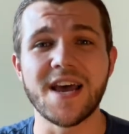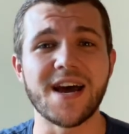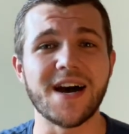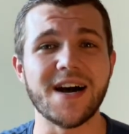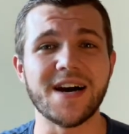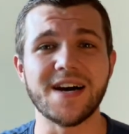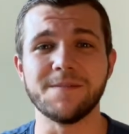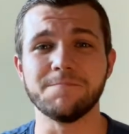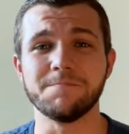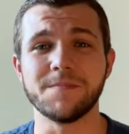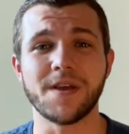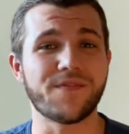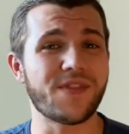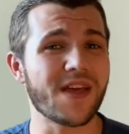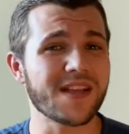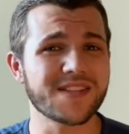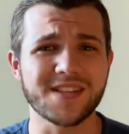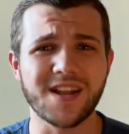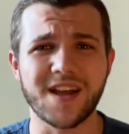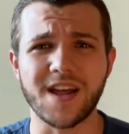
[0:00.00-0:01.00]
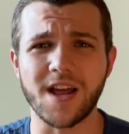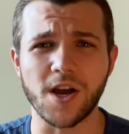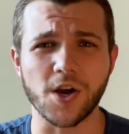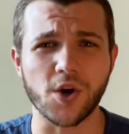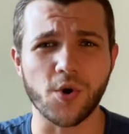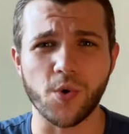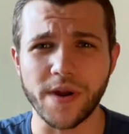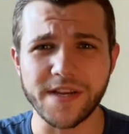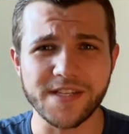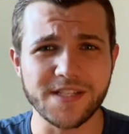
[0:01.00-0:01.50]
Um, if that's not a
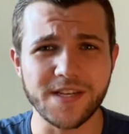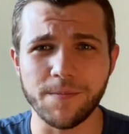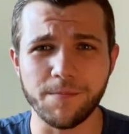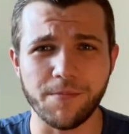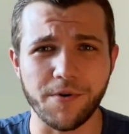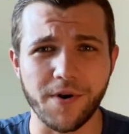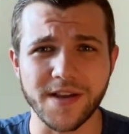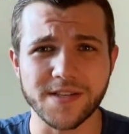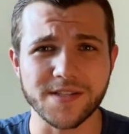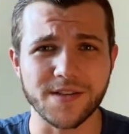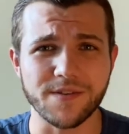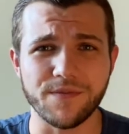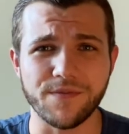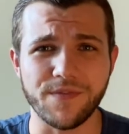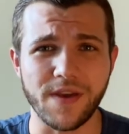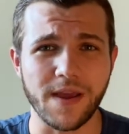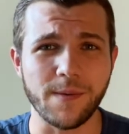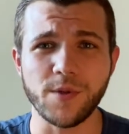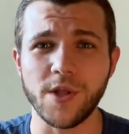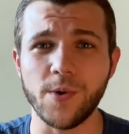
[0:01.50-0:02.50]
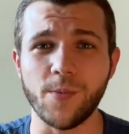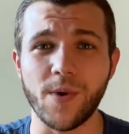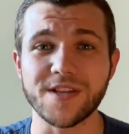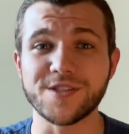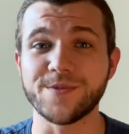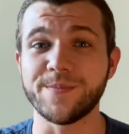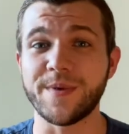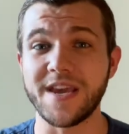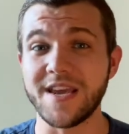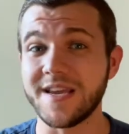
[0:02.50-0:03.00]
crazy impressive family
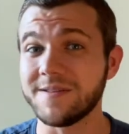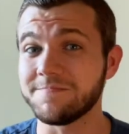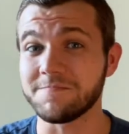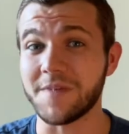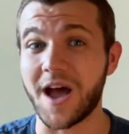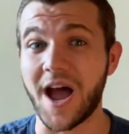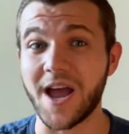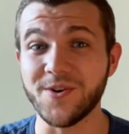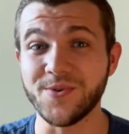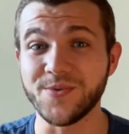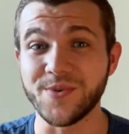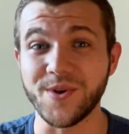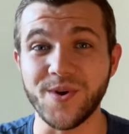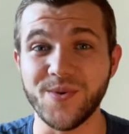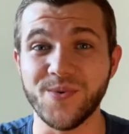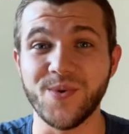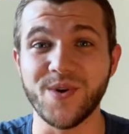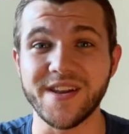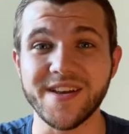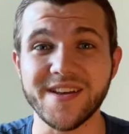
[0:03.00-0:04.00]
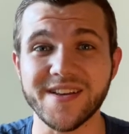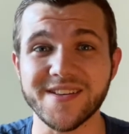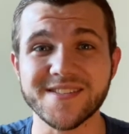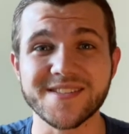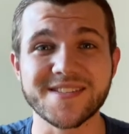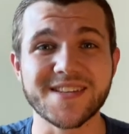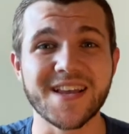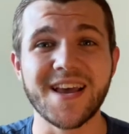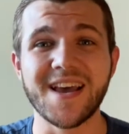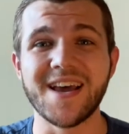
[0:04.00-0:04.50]
resume, I don't know what
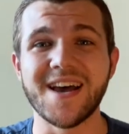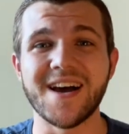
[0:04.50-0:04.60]
is.